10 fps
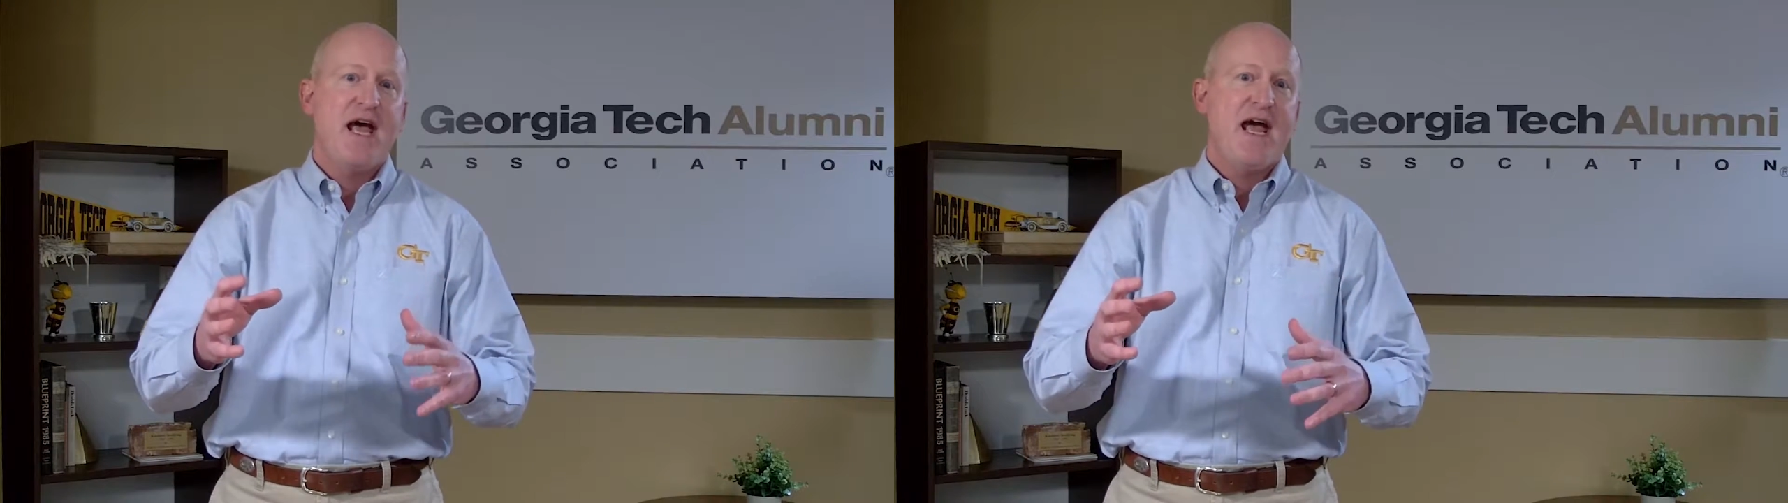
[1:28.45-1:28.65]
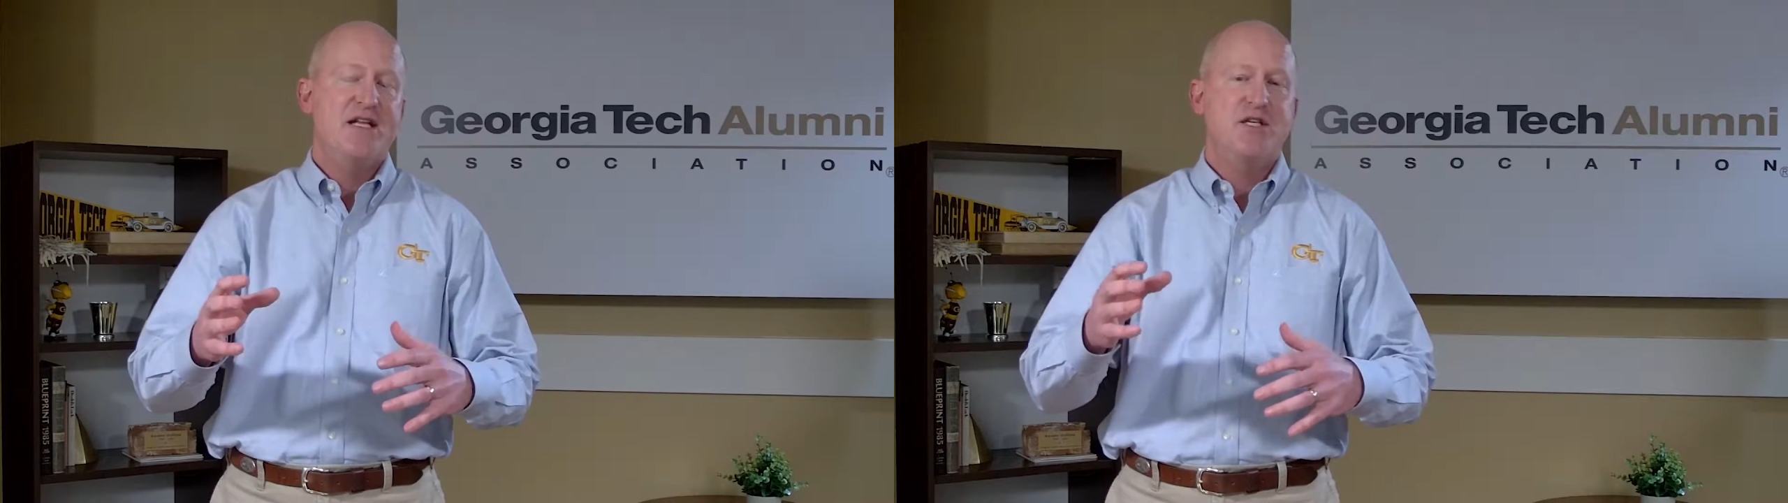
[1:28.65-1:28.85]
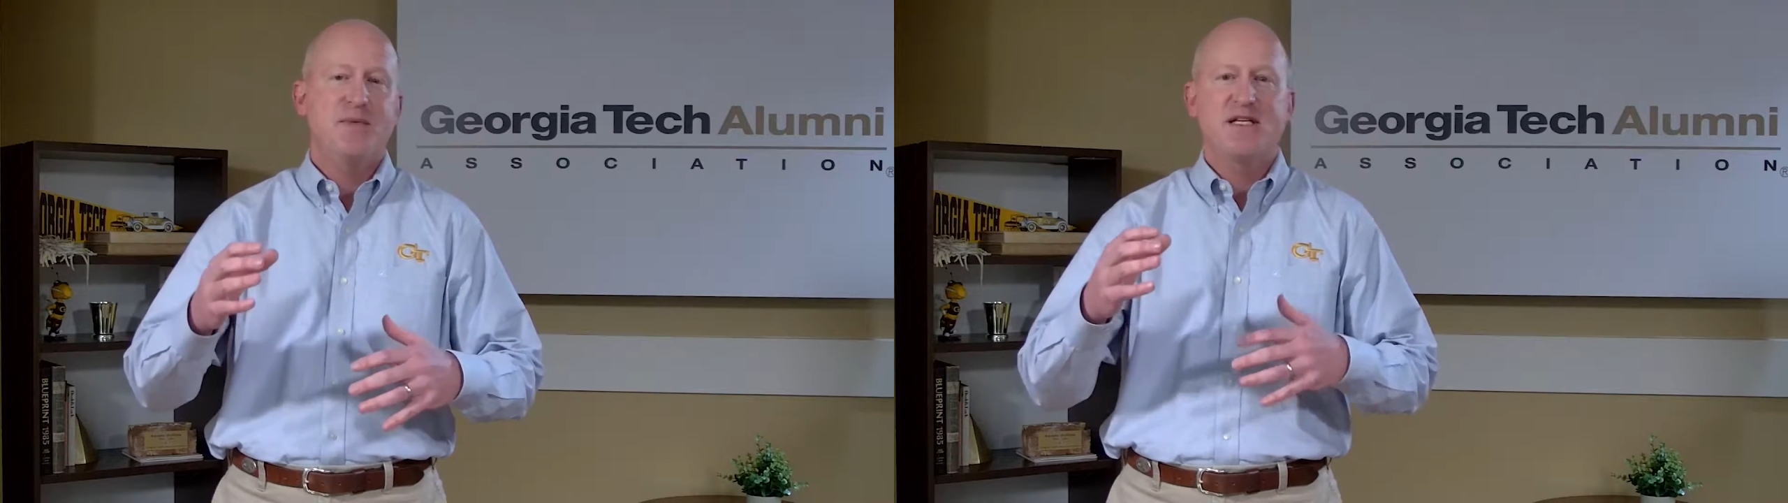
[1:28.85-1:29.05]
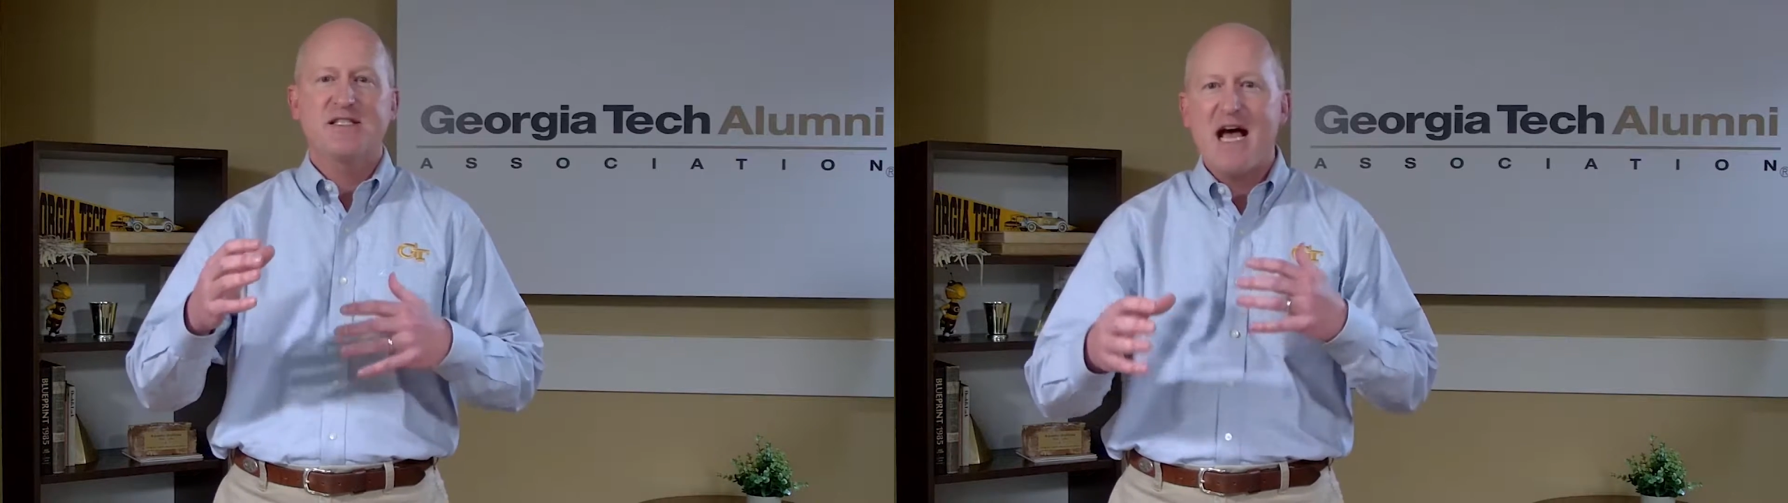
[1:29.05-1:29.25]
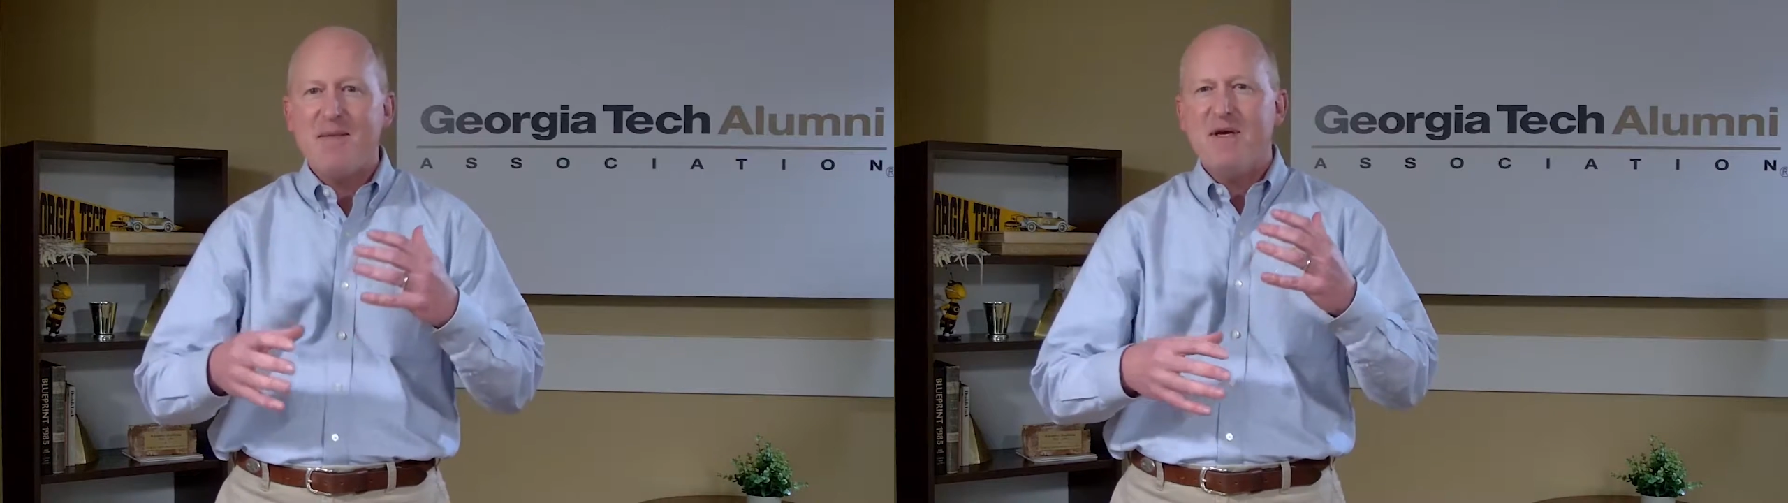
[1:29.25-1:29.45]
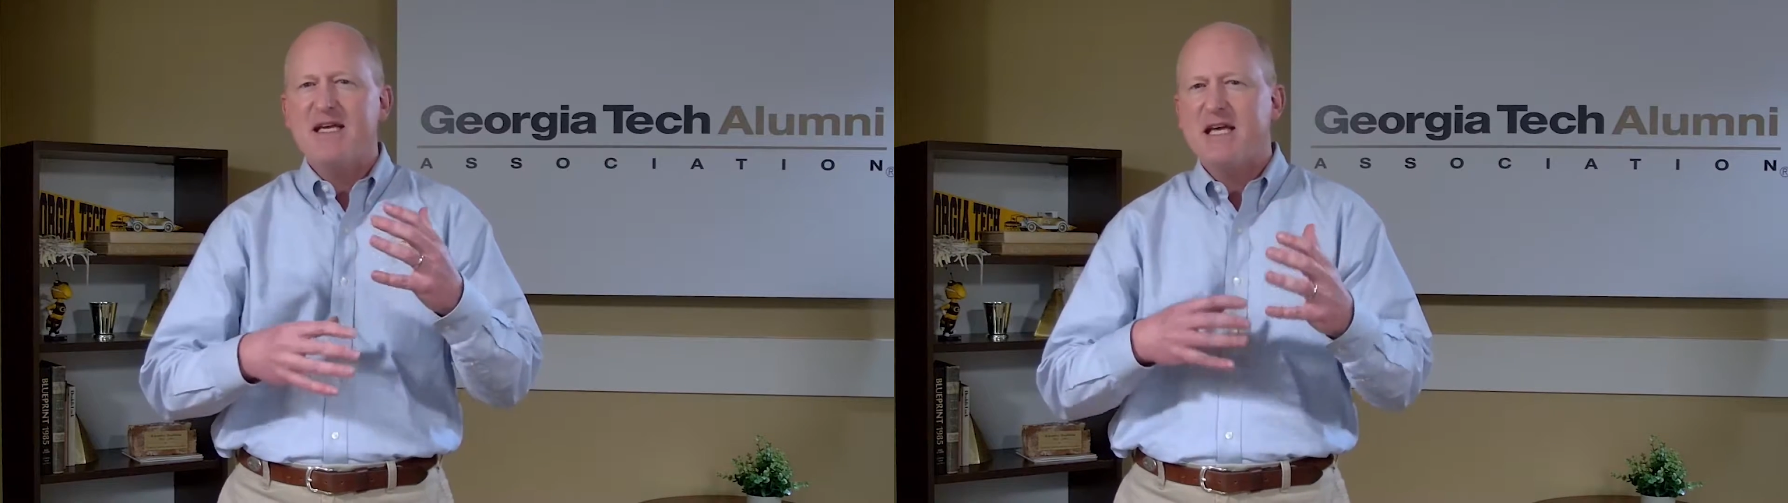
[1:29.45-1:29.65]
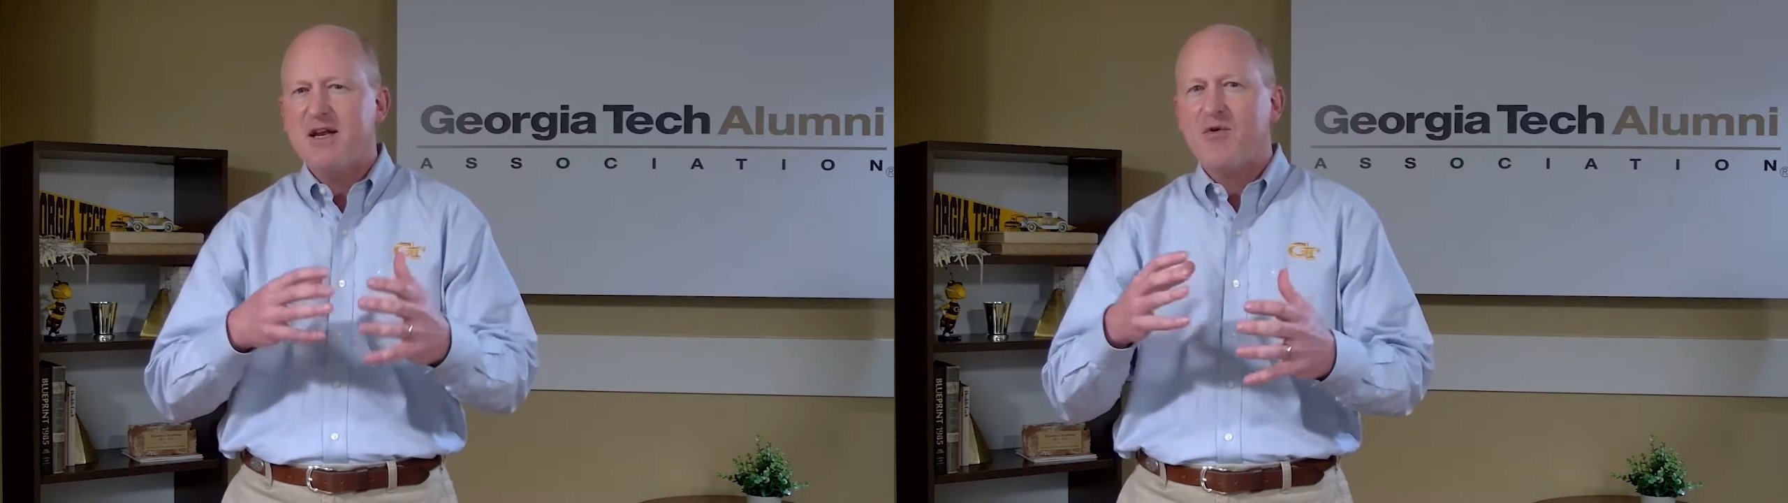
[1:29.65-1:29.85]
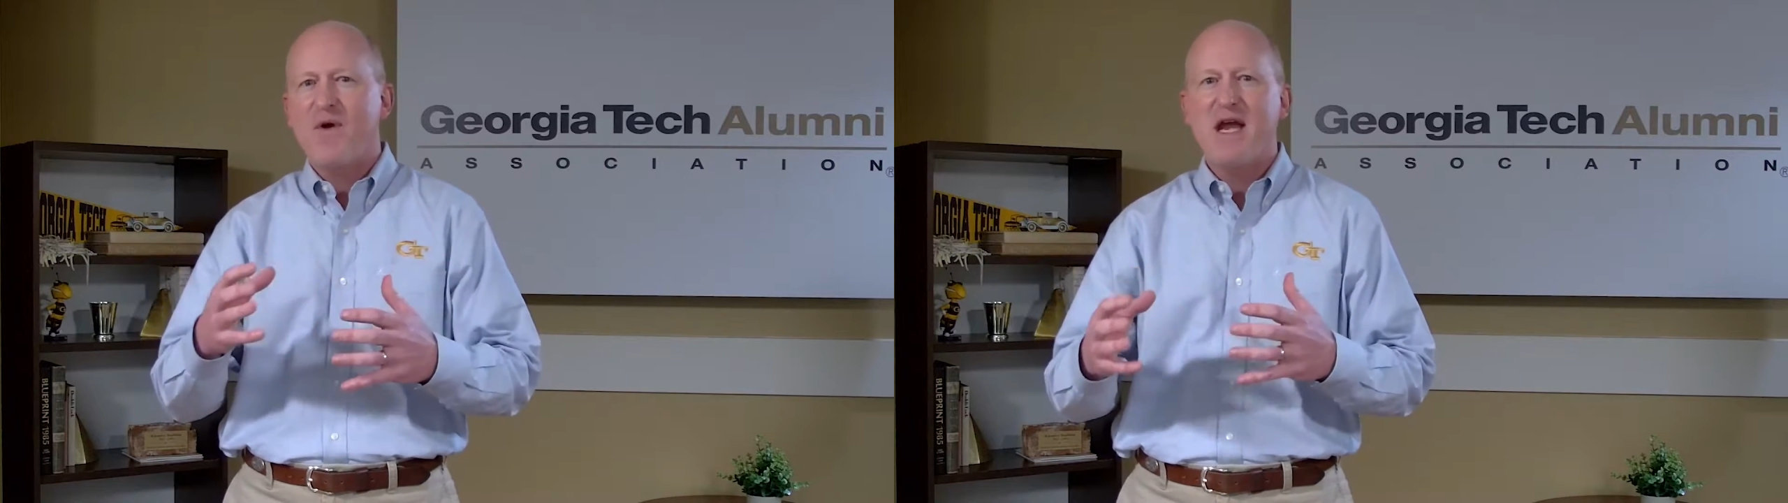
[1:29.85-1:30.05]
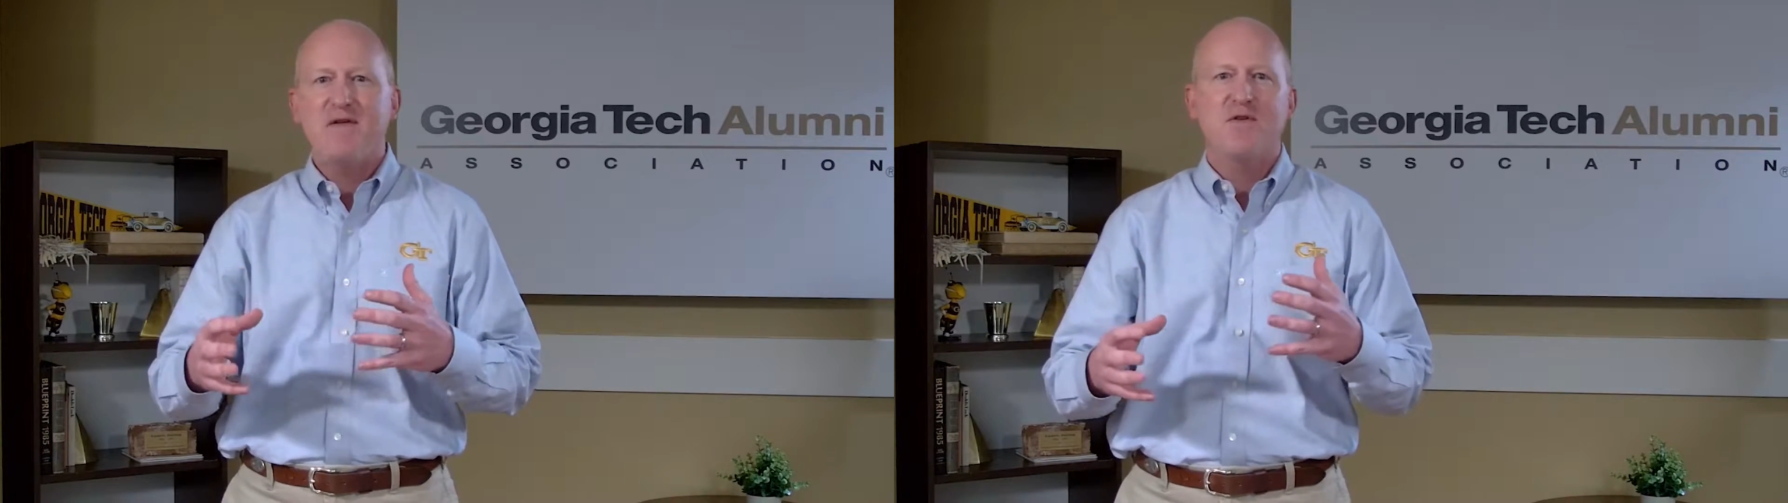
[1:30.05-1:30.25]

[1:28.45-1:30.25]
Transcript: and some excitement getting ready